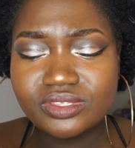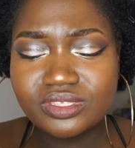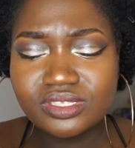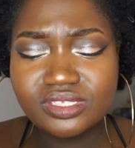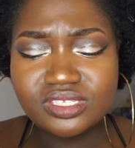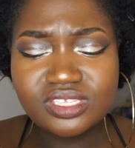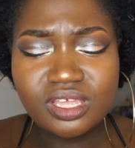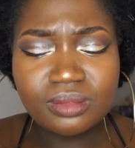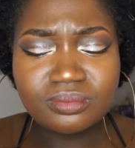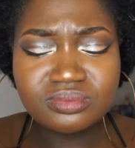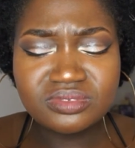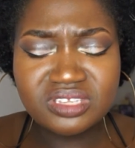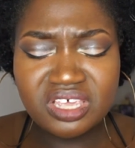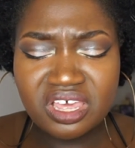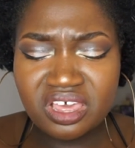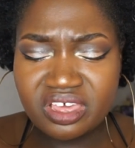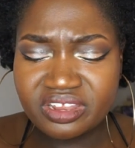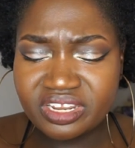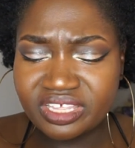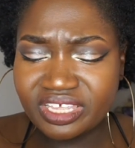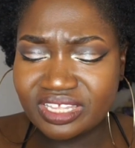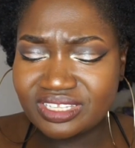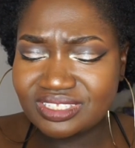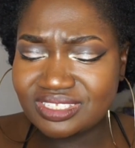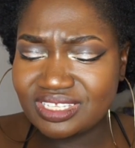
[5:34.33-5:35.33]
Some
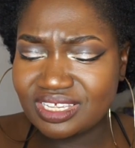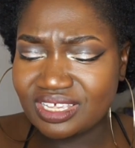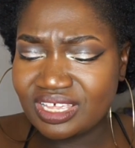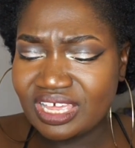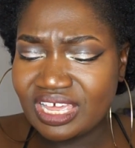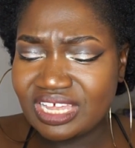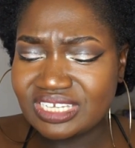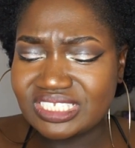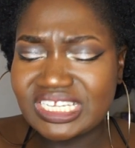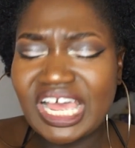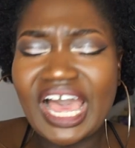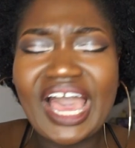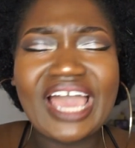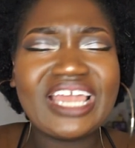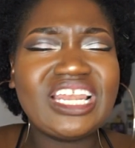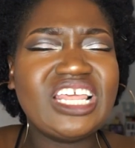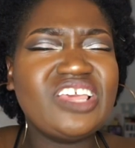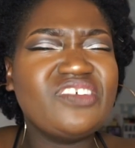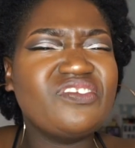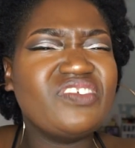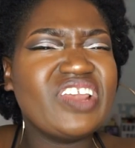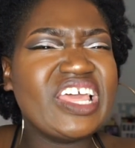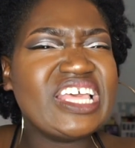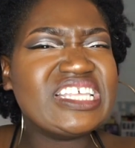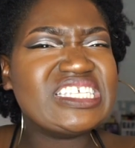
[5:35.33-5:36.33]
turning into tiny
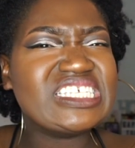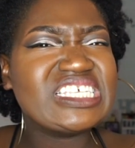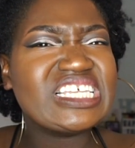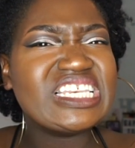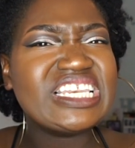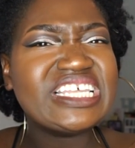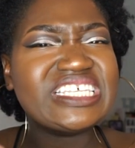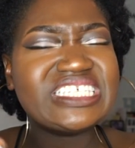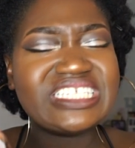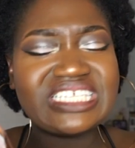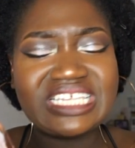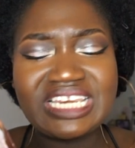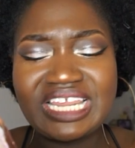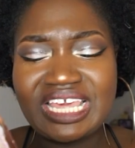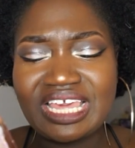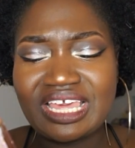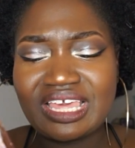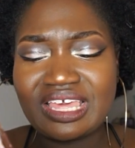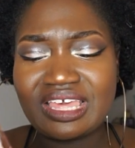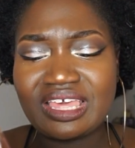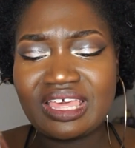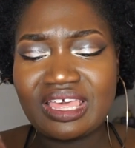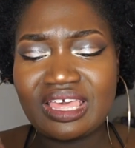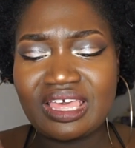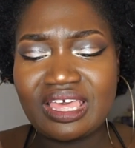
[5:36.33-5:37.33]
flakes
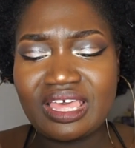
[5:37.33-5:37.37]
glistening